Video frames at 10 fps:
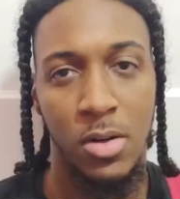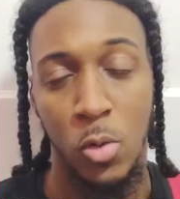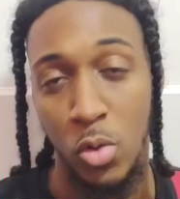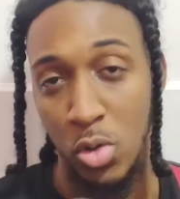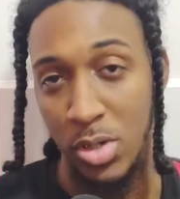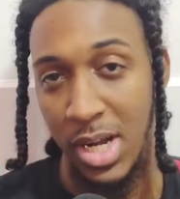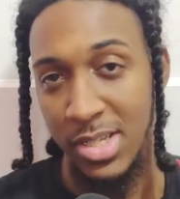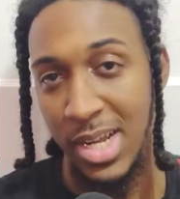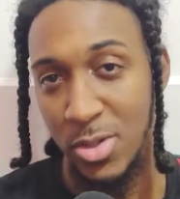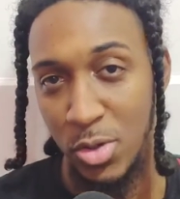Also
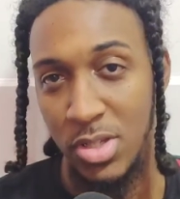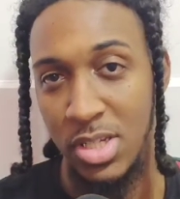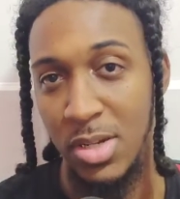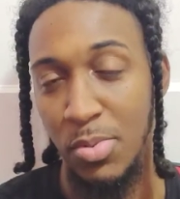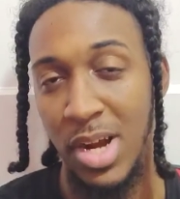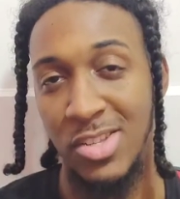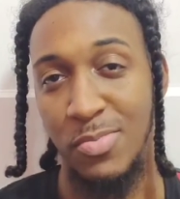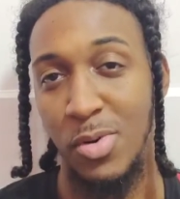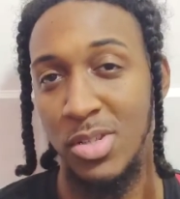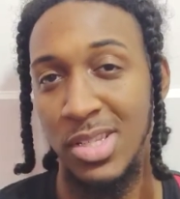guys, as you've seen, the price of
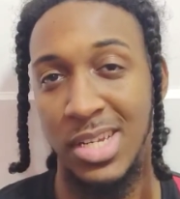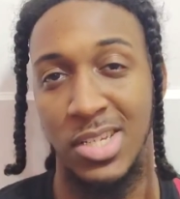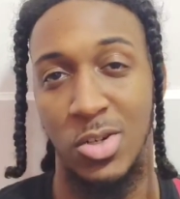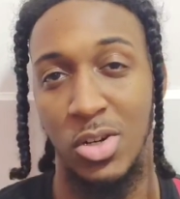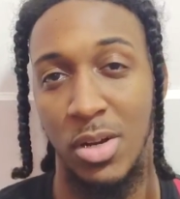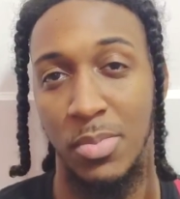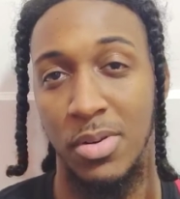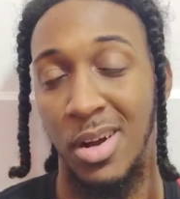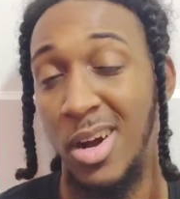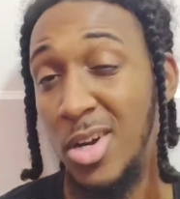Boss has actually gone up
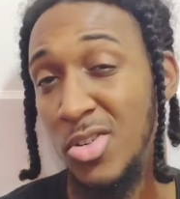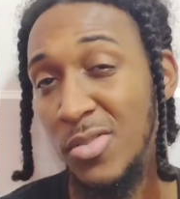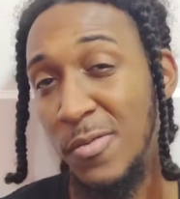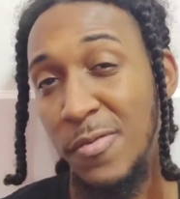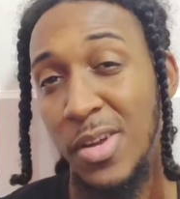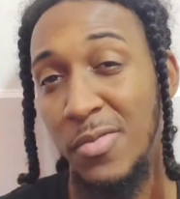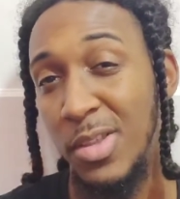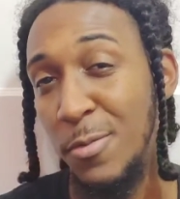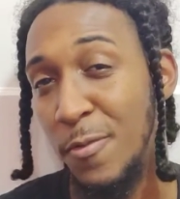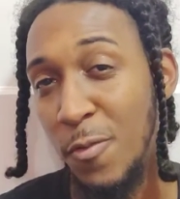
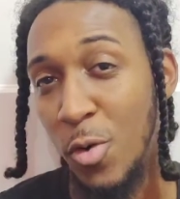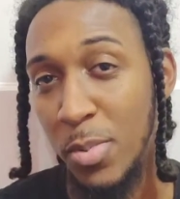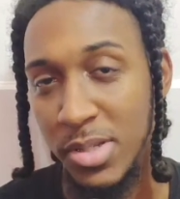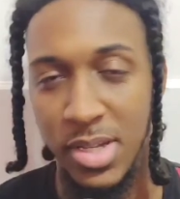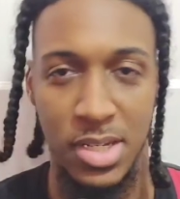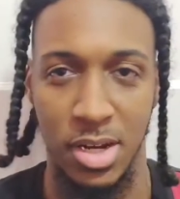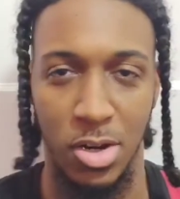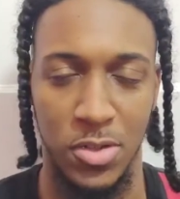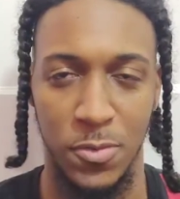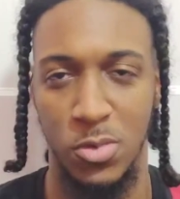154% in the
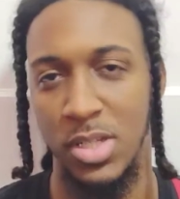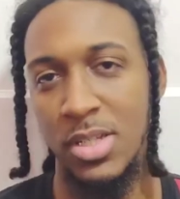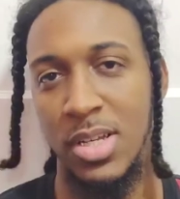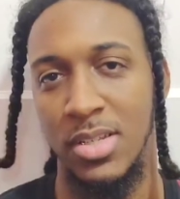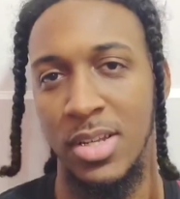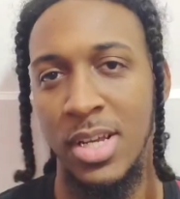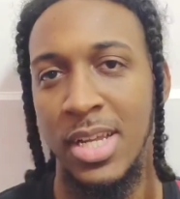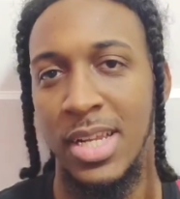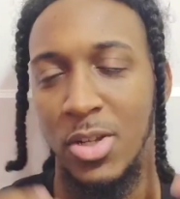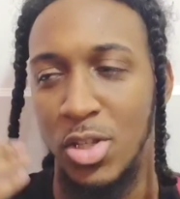last 14 days.
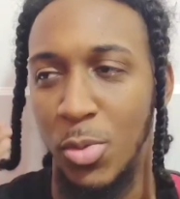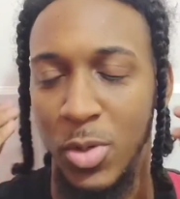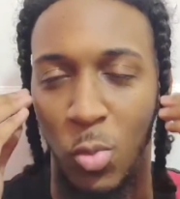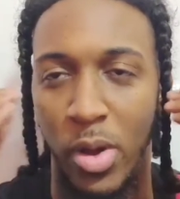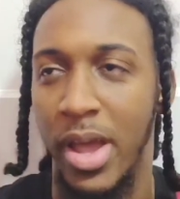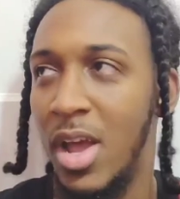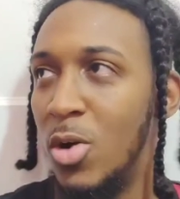Now tell me, where